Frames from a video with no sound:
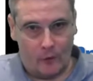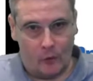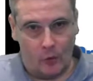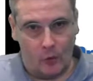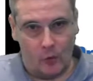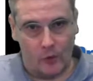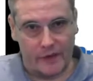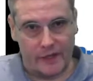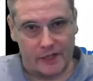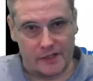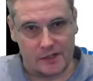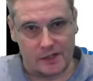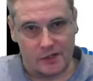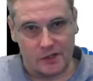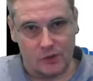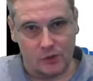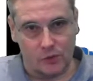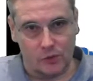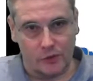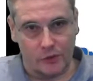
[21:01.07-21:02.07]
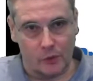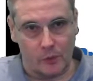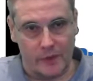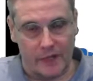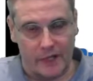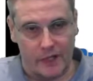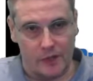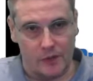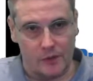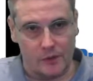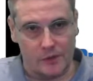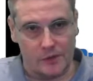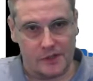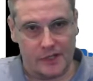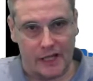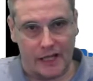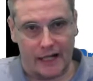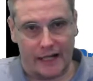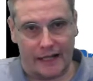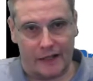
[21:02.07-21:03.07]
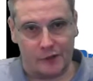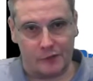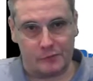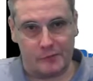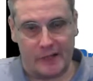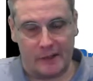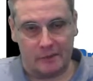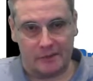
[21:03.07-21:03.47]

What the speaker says: or there's a tool that we use that allows people to